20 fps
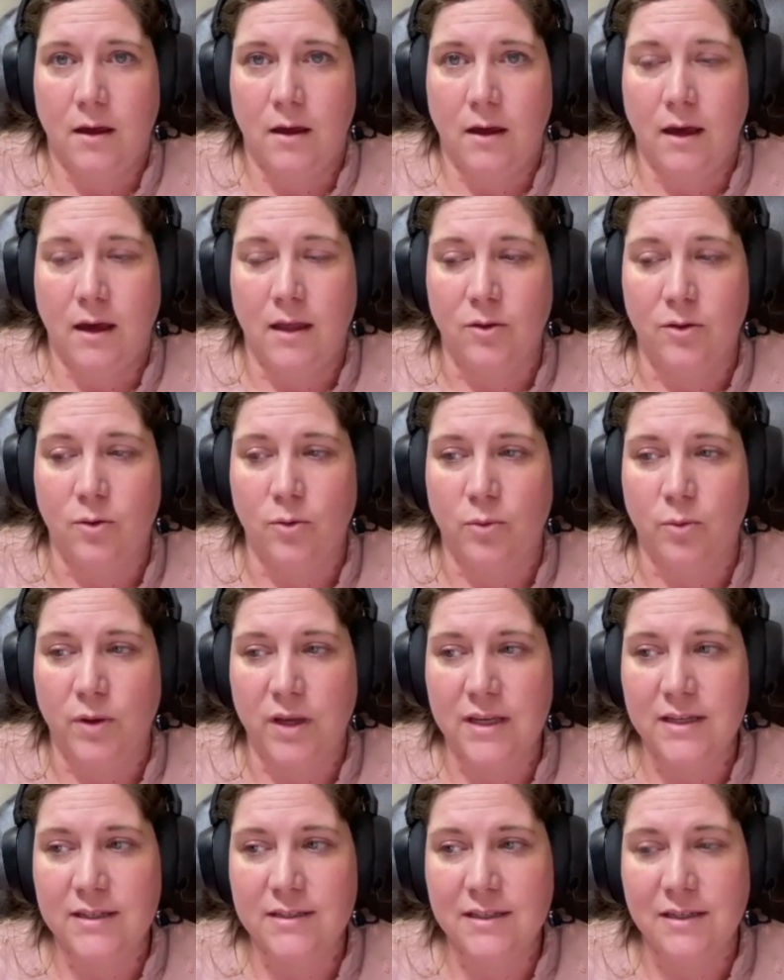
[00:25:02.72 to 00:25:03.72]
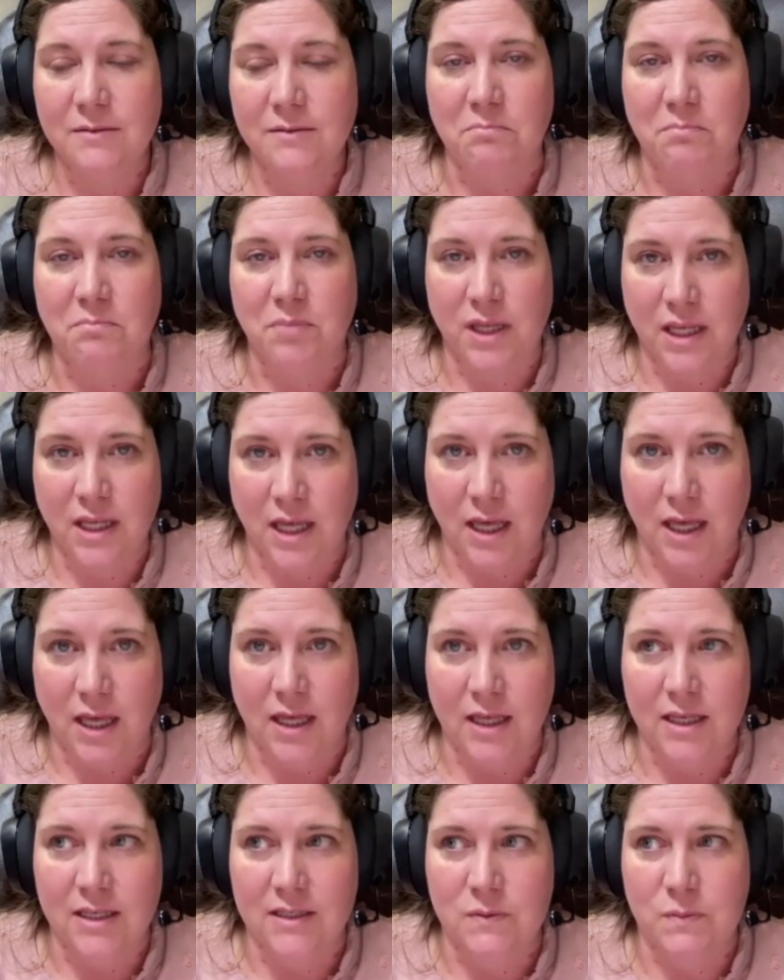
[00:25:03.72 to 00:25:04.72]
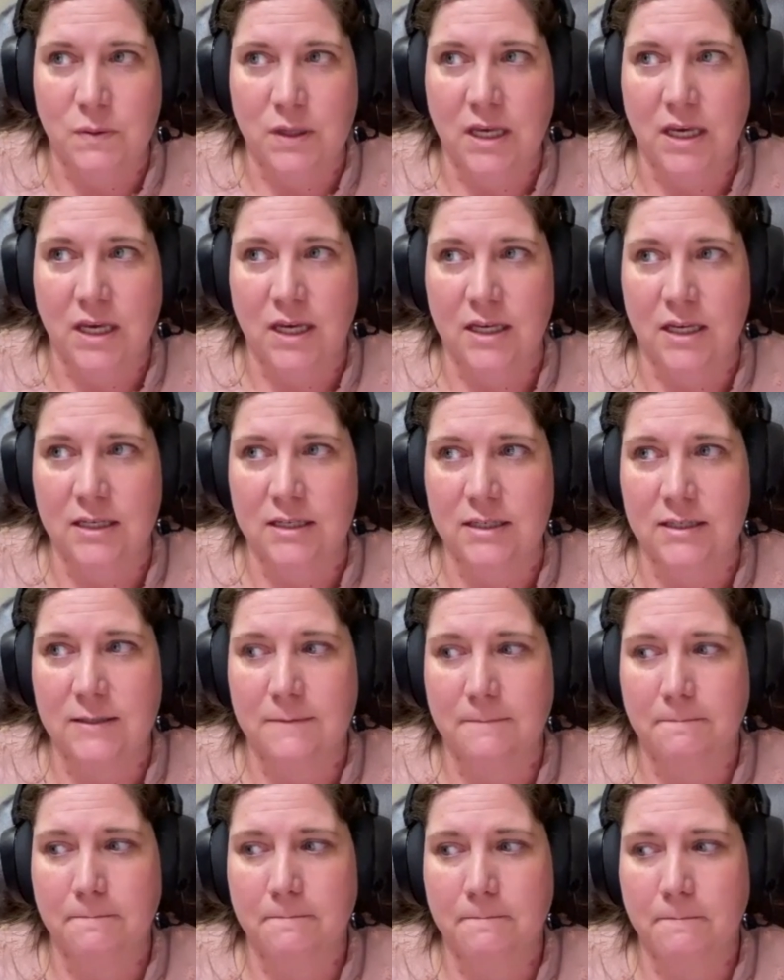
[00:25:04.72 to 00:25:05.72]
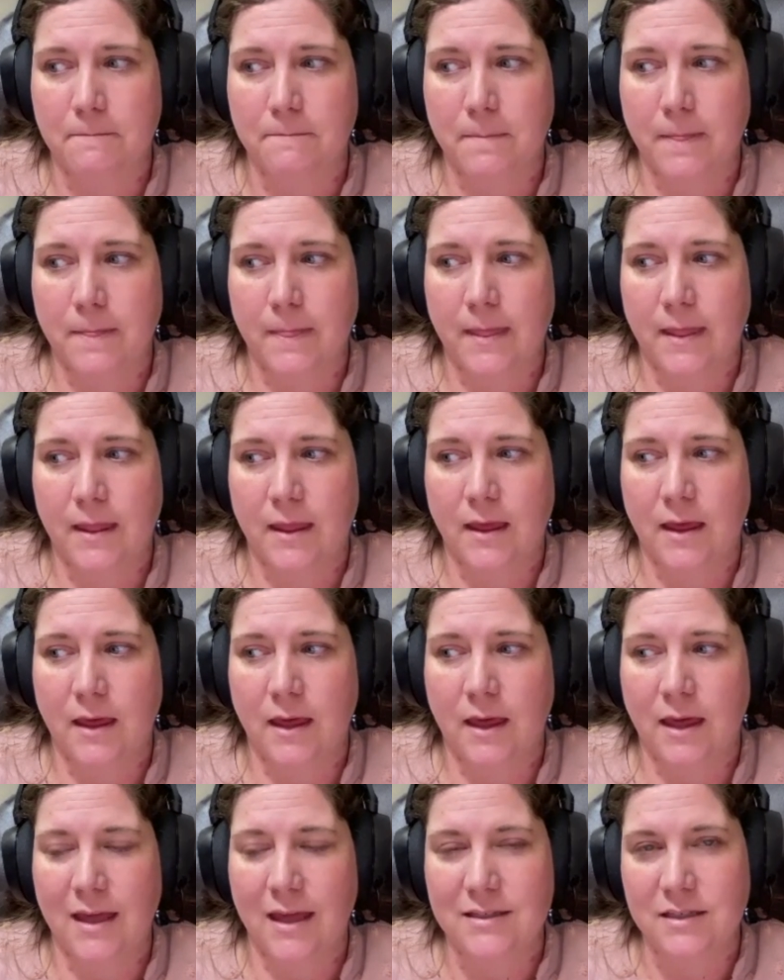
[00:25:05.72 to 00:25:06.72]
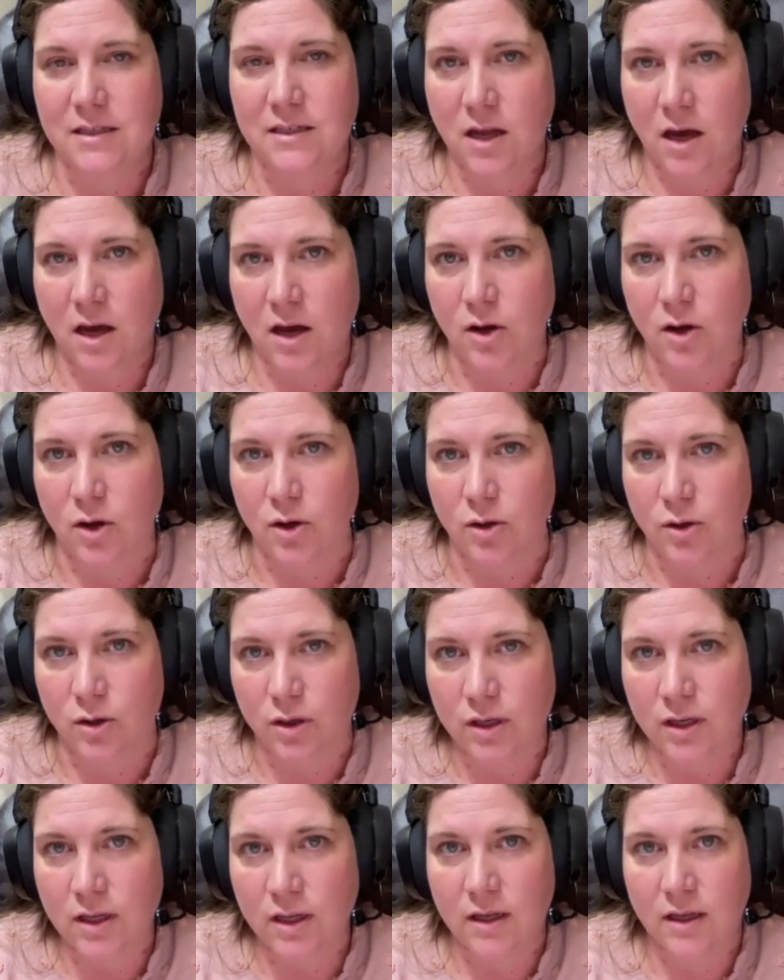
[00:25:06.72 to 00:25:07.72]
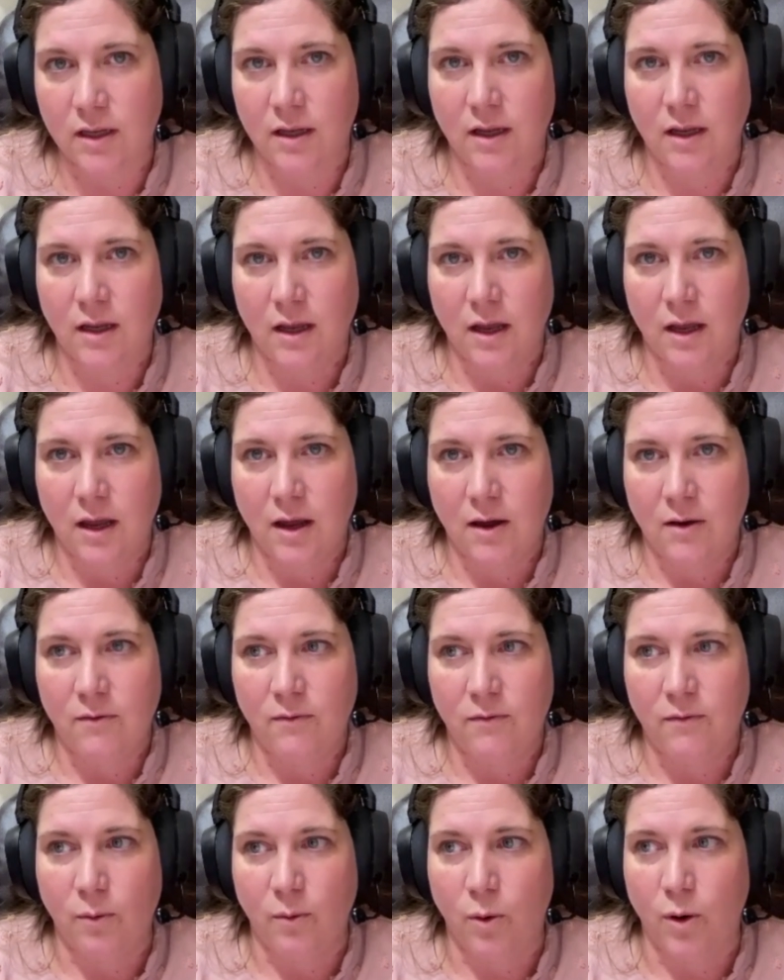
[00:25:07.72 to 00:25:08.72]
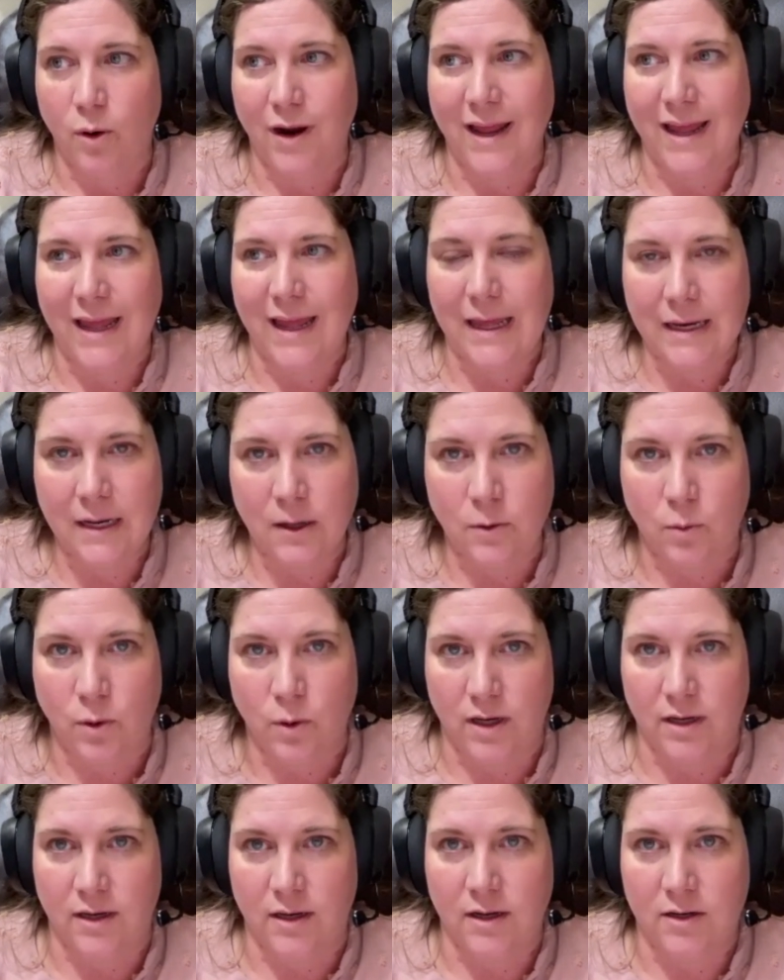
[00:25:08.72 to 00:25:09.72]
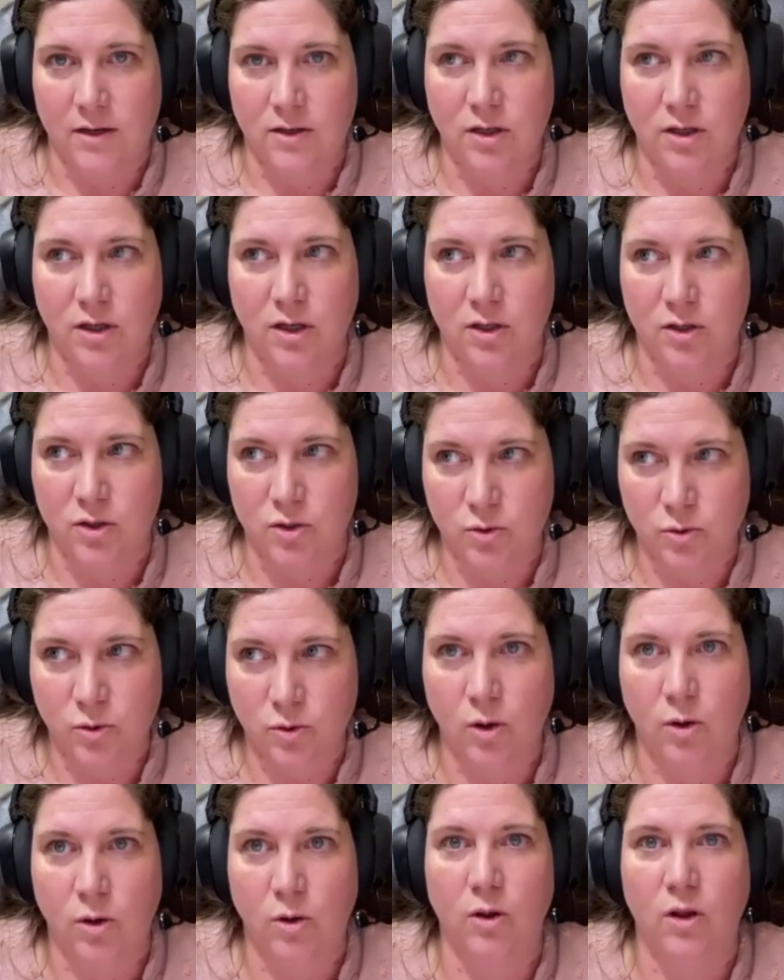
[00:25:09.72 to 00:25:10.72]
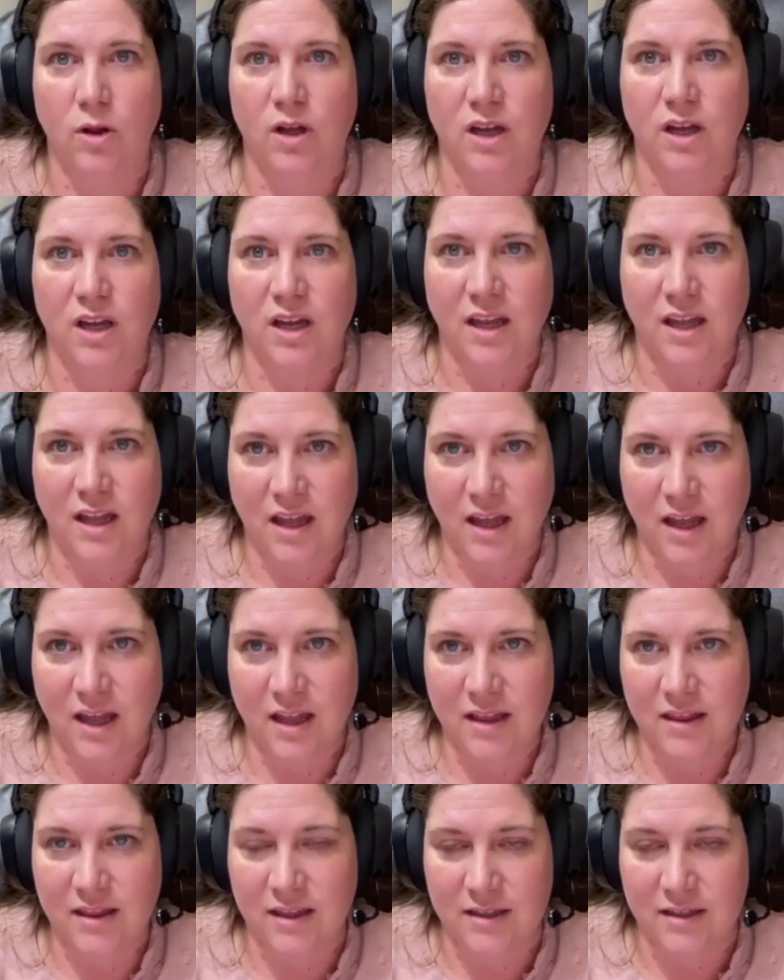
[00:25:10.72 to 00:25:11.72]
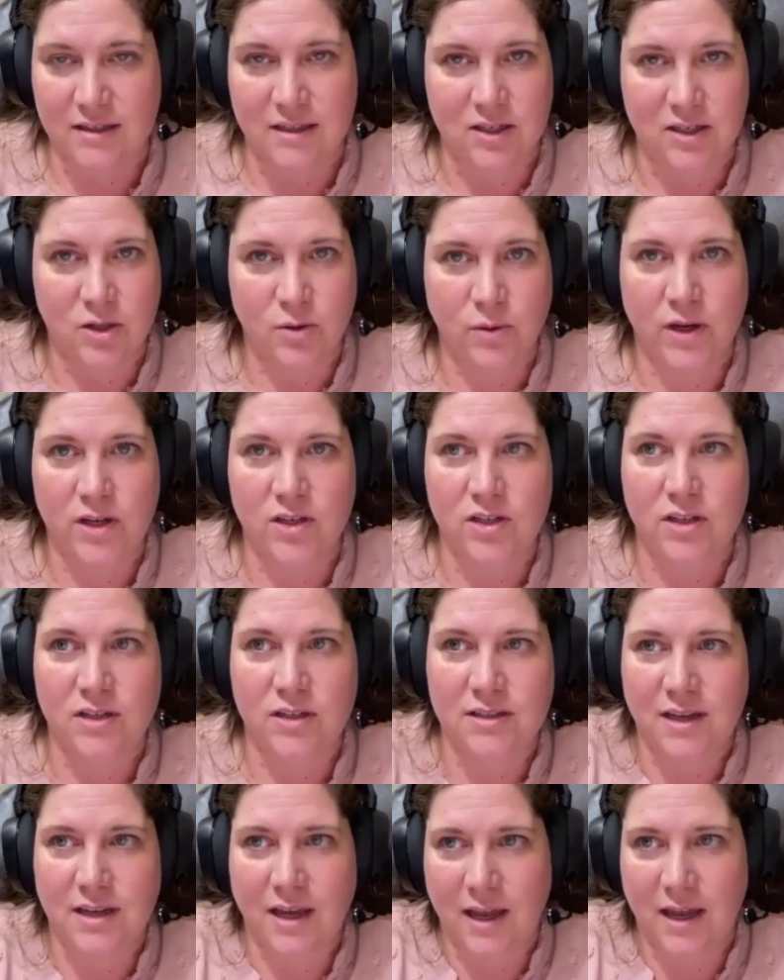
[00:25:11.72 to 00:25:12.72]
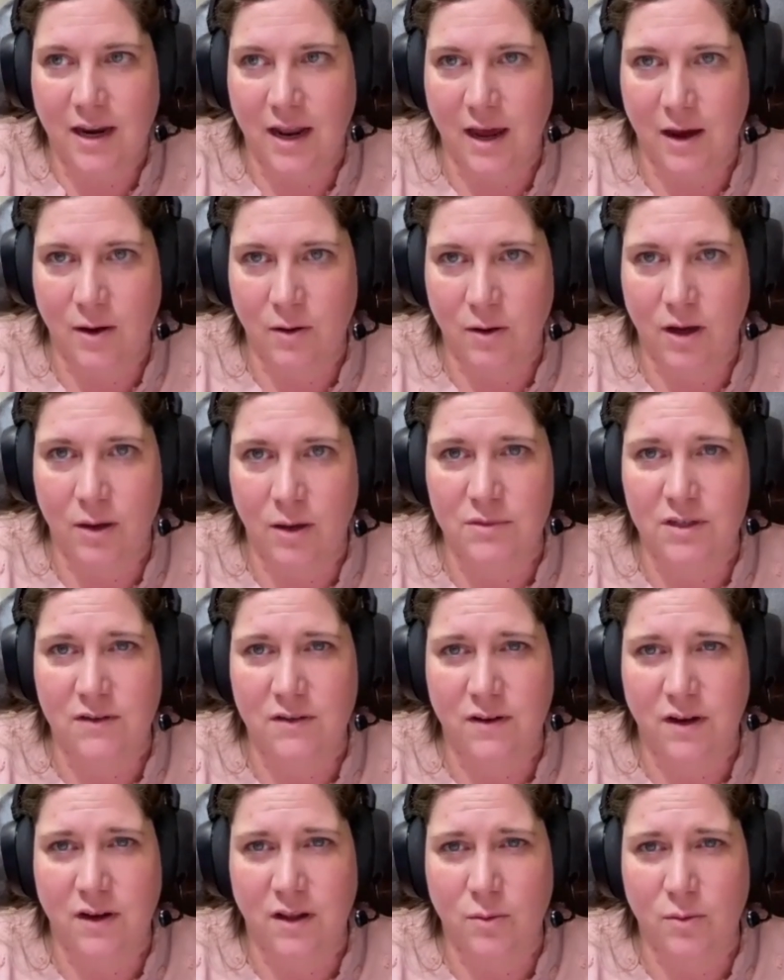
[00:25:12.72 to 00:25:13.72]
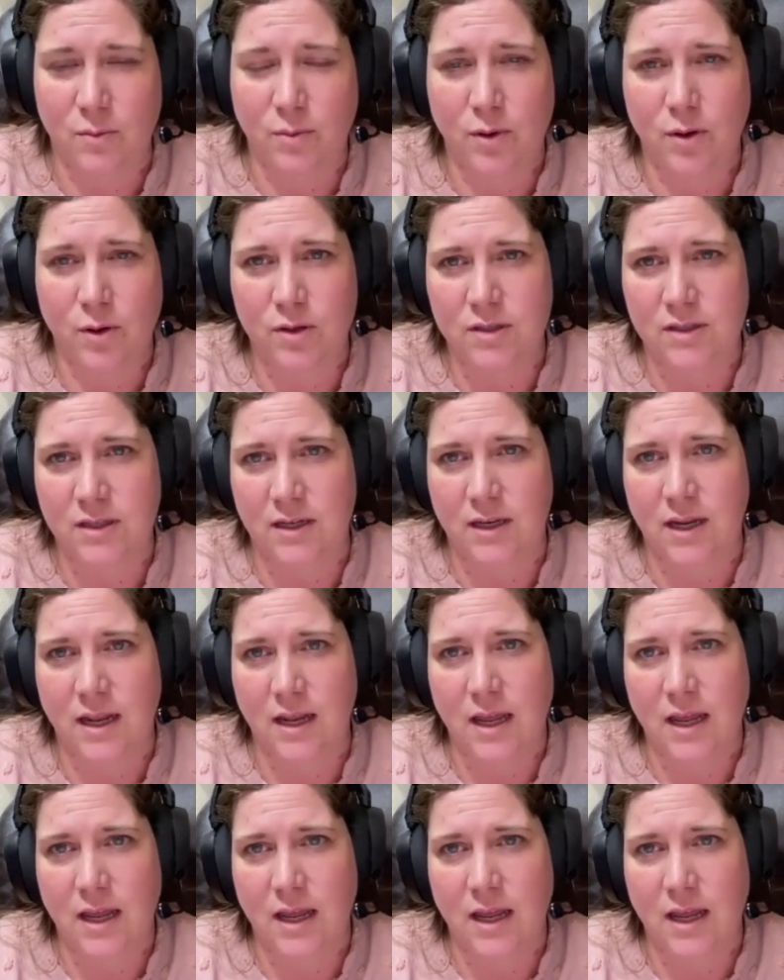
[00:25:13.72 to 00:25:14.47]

And the reason being is because it's not good for anyone to control the situations and outcomes of another person.